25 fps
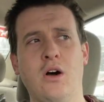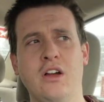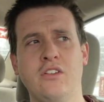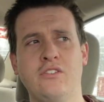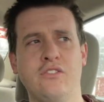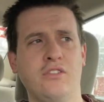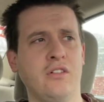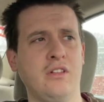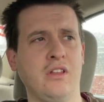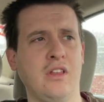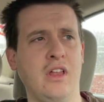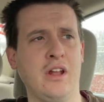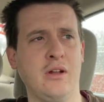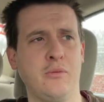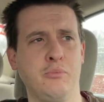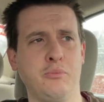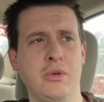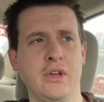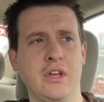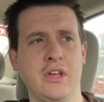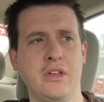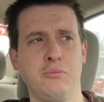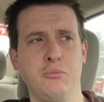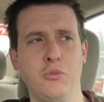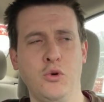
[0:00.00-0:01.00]
I have a lot of
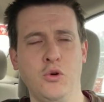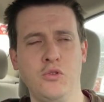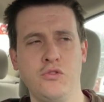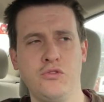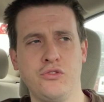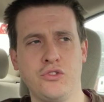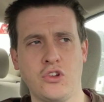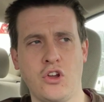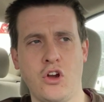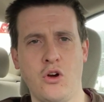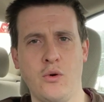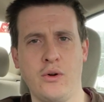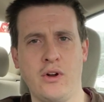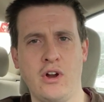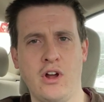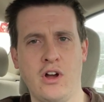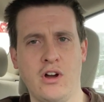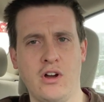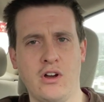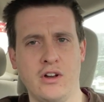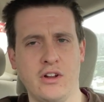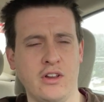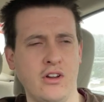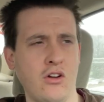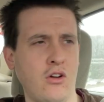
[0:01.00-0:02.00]
big moves going
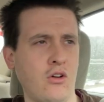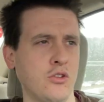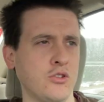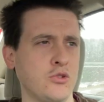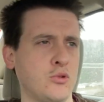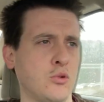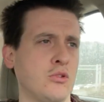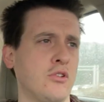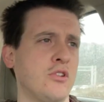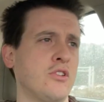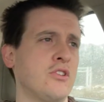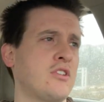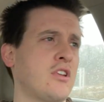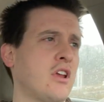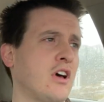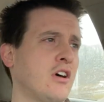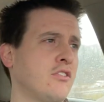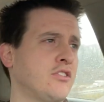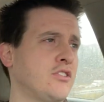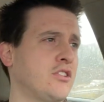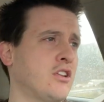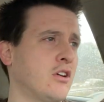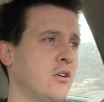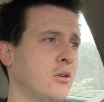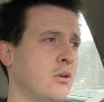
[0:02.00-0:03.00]
on and all sorts of
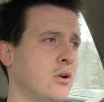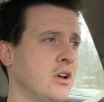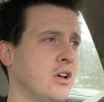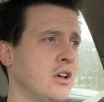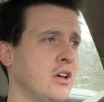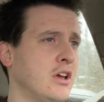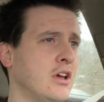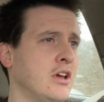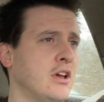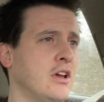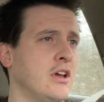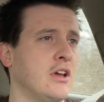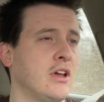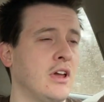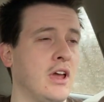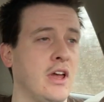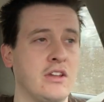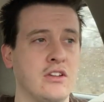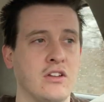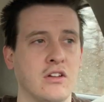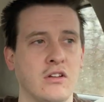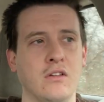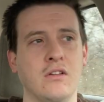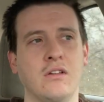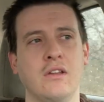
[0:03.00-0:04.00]
stuff, so
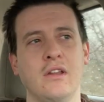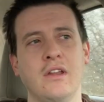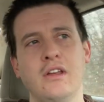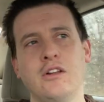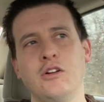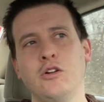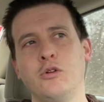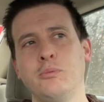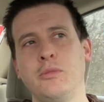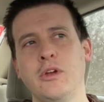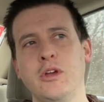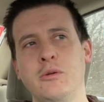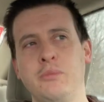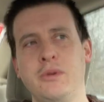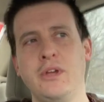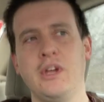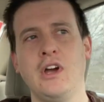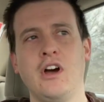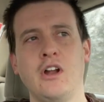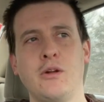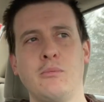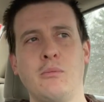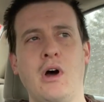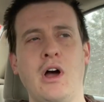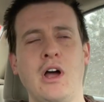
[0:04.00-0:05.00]
it's a little bit
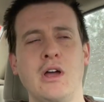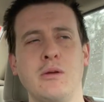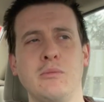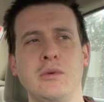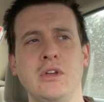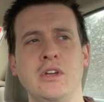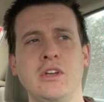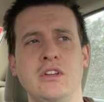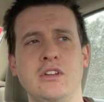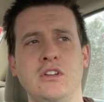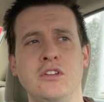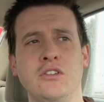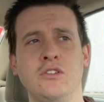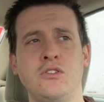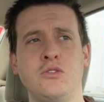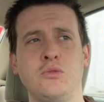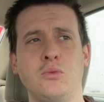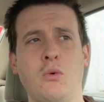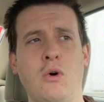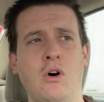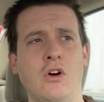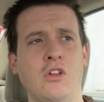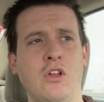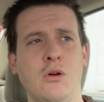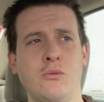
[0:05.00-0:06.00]
beyond my means
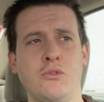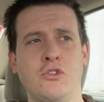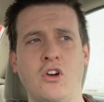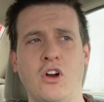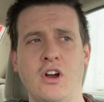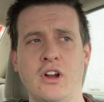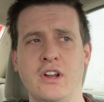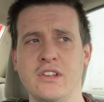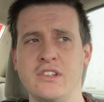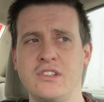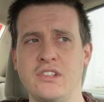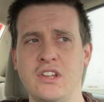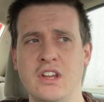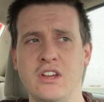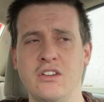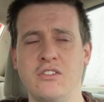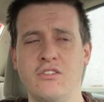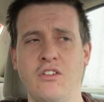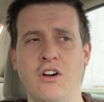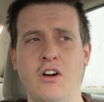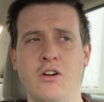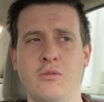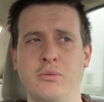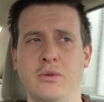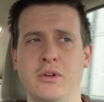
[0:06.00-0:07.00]
while I'm trying to
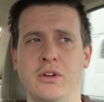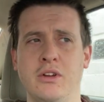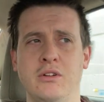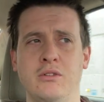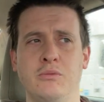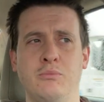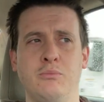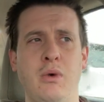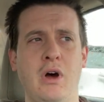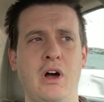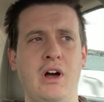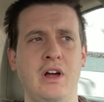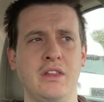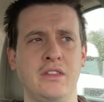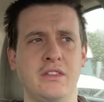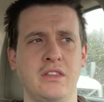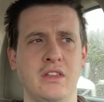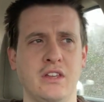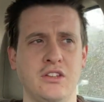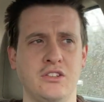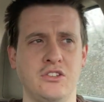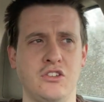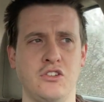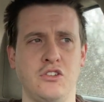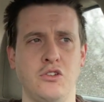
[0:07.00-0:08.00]
save up and buy
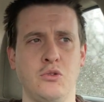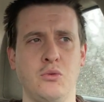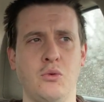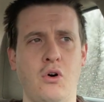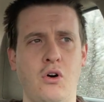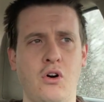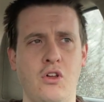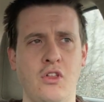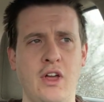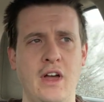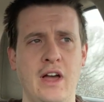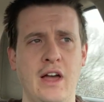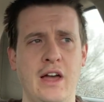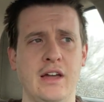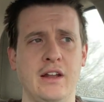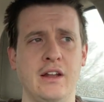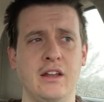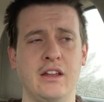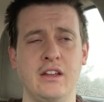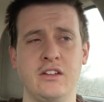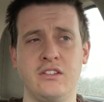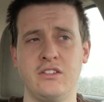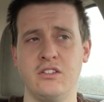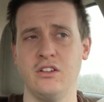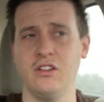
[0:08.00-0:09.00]
things and do all that.
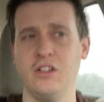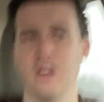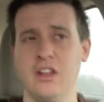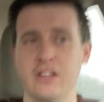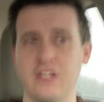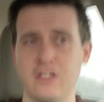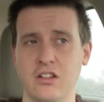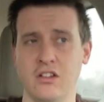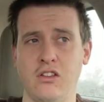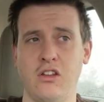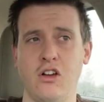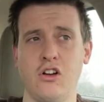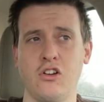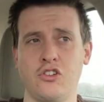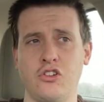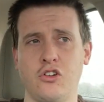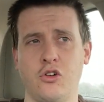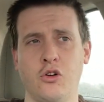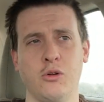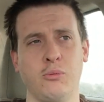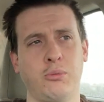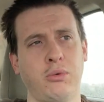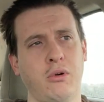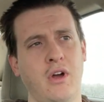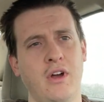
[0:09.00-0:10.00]
It's a
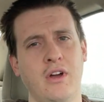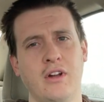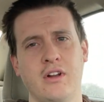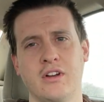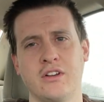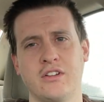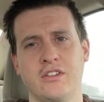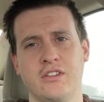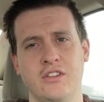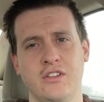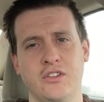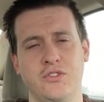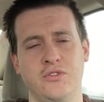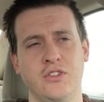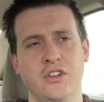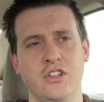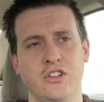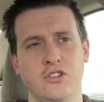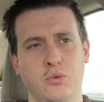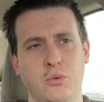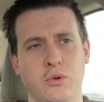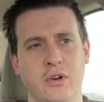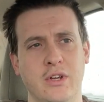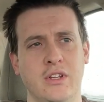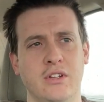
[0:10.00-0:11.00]
luxury product, this
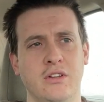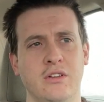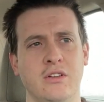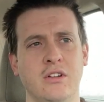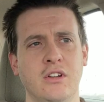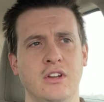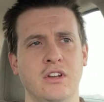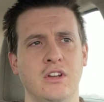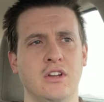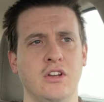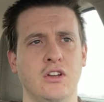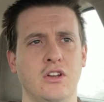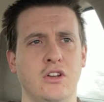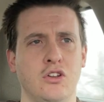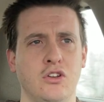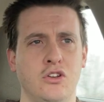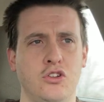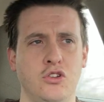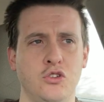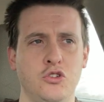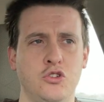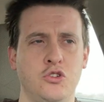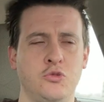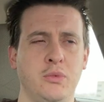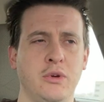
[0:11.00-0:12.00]
V-twin
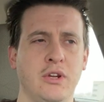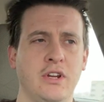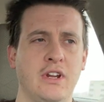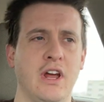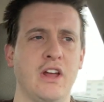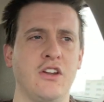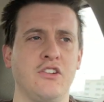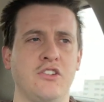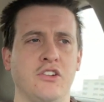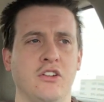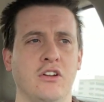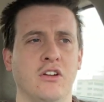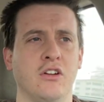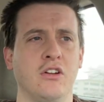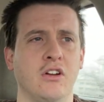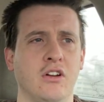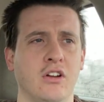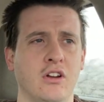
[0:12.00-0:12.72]
2-speed engine.